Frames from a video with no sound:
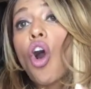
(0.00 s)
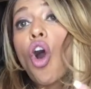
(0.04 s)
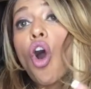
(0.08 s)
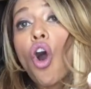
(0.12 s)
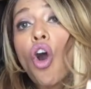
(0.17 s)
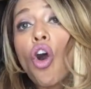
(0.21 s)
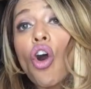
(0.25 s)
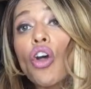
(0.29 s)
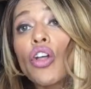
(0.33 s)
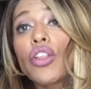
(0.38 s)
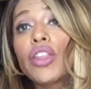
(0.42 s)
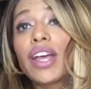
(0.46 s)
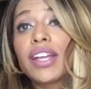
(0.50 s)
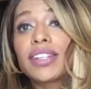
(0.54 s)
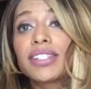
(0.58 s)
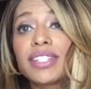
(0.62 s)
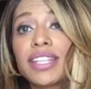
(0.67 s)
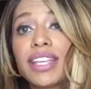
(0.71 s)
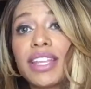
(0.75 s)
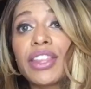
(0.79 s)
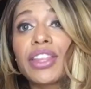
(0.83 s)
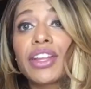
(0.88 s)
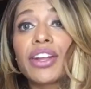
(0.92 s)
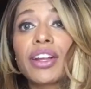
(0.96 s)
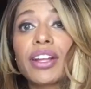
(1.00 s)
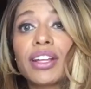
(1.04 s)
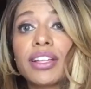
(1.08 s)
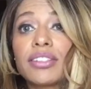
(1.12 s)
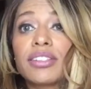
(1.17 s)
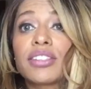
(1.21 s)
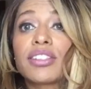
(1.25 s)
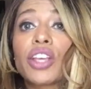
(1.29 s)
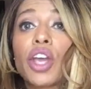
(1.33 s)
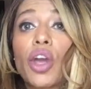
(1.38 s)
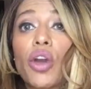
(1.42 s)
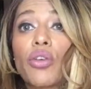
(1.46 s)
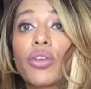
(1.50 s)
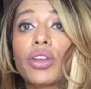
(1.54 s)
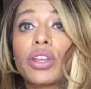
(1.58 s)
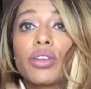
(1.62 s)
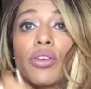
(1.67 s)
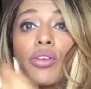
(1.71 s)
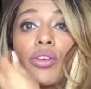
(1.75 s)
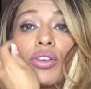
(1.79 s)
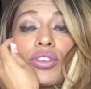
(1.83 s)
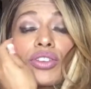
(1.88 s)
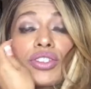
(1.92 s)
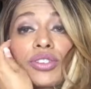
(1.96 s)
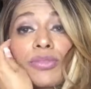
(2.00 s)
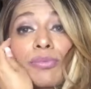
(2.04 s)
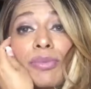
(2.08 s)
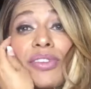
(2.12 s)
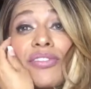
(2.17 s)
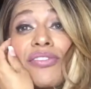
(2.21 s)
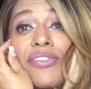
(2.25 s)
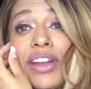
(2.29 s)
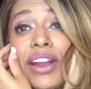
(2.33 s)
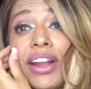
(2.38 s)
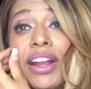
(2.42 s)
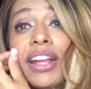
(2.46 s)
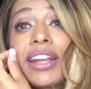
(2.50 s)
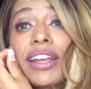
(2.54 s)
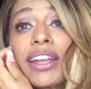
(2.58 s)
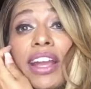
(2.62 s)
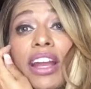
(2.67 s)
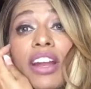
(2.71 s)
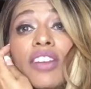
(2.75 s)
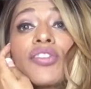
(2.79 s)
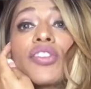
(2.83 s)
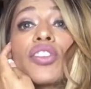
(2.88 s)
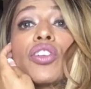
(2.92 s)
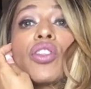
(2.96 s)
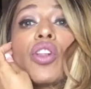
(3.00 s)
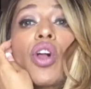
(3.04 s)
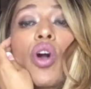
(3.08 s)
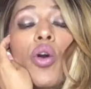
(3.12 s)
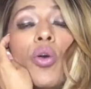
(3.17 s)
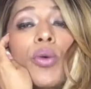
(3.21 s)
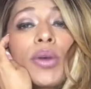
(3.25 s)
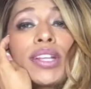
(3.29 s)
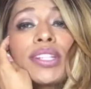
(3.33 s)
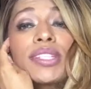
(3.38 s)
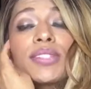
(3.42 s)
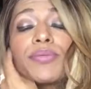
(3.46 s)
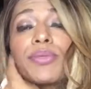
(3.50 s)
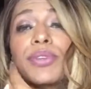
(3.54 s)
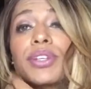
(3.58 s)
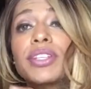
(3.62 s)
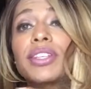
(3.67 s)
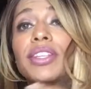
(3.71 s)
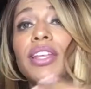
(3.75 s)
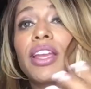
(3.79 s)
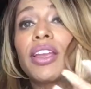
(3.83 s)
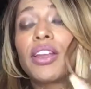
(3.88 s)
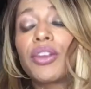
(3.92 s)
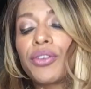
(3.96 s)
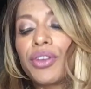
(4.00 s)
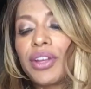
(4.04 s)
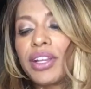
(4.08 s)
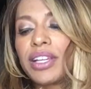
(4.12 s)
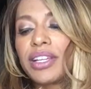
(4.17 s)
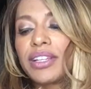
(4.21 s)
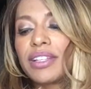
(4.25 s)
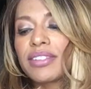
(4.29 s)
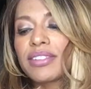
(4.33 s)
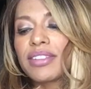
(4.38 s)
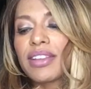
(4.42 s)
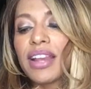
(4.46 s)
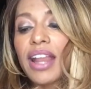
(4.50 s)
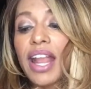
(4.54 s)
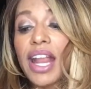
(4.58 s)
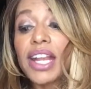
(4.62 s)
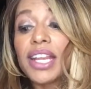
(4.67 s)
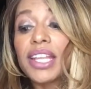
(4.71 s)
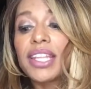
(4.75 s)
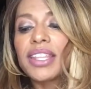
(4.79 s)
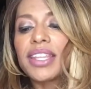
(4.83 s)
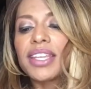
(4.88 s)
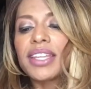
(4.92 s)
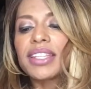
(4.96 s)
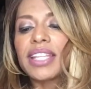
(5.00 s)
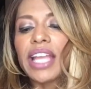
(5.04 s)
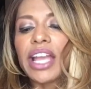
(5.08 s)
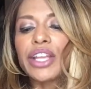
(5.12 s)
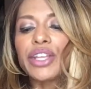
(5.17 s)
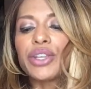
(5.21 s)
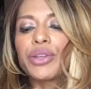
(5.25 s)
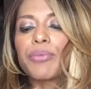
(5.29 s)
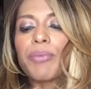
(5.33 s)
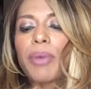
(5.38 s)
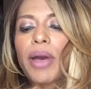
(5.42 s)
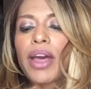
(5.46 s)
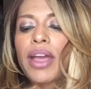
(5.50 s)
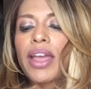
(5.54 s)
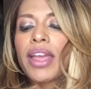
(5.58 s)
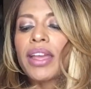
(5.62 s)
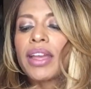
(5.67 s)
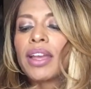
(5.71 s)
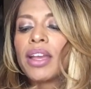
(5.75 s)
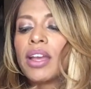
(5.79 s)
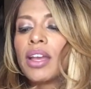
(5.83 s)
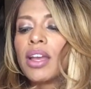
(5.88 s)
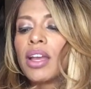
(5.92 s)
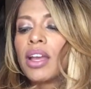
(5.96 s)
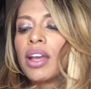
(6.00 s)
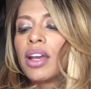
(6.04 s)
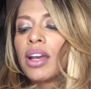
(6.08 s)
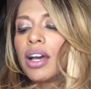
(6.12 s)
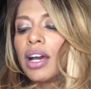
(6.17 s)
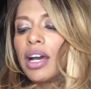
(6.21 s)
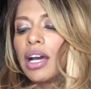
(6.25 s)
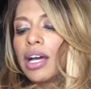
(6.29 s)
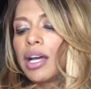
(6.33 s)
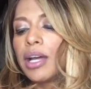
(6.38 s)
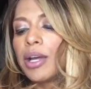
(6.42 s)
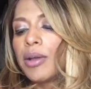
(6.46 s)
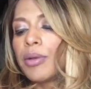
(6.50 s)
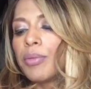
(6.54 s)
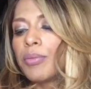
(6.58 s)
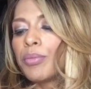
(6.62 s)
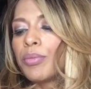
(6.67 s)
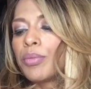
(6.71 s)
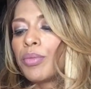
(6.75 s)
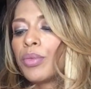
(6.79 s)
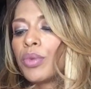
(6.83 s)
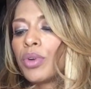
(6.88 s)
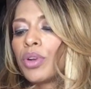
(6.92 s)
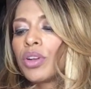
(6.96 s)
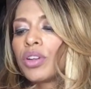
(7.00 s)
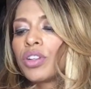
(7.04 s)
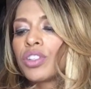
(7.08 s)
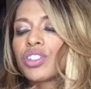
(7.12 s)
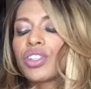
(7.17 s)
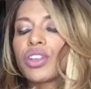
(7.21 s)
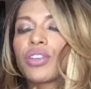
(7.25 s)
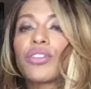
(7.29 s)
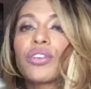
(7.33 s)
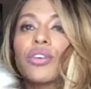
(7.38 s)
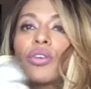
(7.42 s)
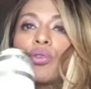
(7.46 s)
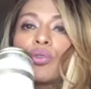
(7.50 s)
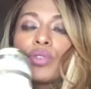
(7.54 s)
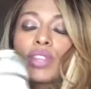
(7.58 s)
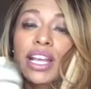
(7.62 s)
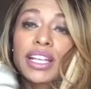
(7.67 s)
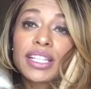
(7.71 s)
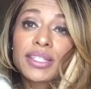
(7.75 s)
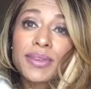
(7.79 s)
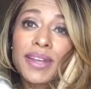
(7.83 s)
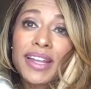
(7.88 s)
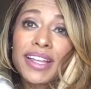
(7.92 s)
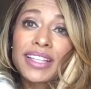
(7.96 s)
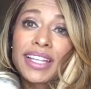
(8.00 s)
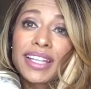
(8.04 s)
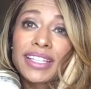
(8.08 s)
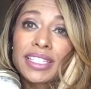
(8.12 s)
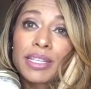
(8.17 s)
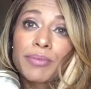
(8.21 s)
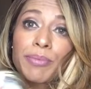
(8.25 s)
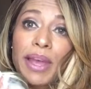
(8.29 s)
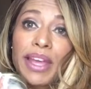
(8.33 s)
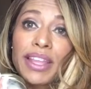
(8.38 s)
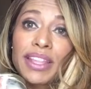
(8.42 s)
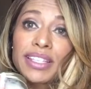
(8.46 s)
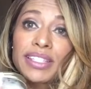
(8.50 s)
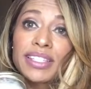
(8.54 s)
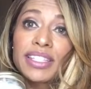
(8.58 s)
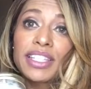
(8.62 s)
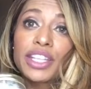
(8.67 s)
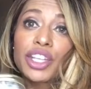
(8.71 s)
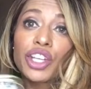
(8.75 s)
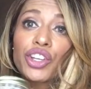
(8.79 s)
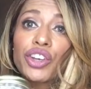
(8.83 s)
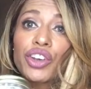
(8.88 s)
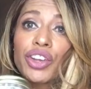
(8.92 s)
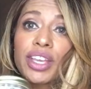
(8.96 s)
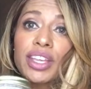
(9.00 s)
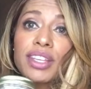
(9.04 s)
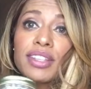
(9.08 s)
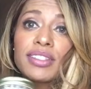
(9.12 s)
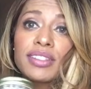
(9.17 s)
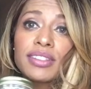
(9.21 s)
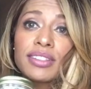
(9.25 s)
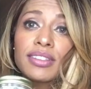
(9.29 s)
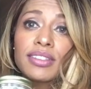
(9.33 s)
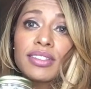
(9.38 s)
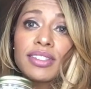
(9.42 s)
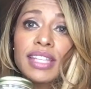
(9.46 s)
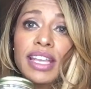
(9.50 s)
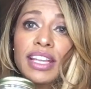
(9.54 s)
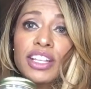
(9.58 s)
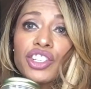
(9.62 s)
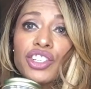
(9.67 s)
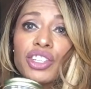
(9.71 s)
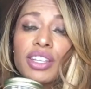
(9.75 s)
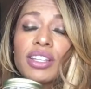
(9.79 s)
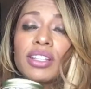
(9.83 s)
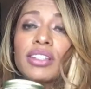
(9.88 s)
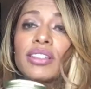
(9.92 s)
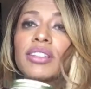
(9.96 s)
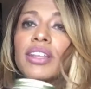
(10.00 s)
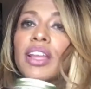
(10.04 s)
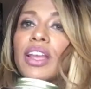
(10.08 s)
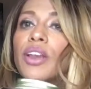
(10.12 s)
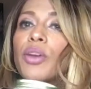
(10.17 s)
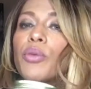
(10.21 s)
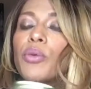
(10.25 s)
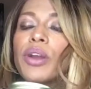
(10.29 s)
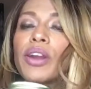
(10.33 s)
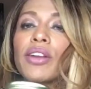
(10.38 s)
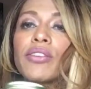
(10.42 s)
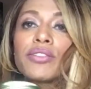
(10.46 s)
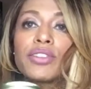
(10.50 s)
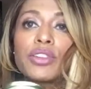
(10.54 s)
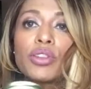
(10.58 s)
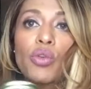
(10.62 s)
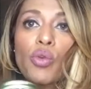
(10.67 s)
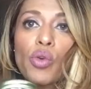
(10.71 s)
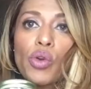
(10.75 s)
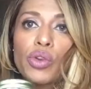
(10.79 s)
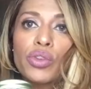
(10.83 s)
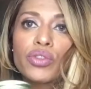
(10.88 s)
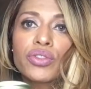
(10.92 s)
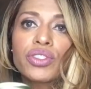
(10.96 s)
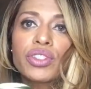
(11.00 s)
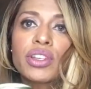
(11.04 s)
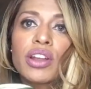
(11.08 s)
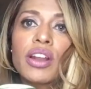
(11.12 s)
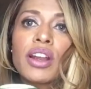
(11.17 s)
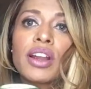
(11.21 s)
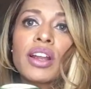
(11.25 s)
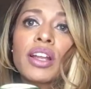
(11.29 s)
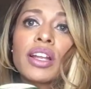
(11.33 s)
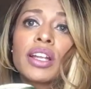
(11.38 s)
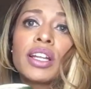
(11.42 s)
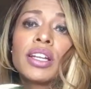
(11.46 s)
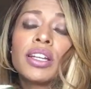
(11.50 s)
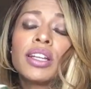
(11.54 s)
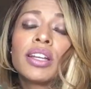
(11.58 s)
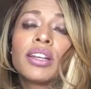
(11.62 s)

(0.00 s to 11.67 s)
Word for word: all that's in there is coconut oil. So be very careful. Always read the ingredients on anything that you buy. Um, so that's why I like to buy this in the cooking section, like wherever the oils are,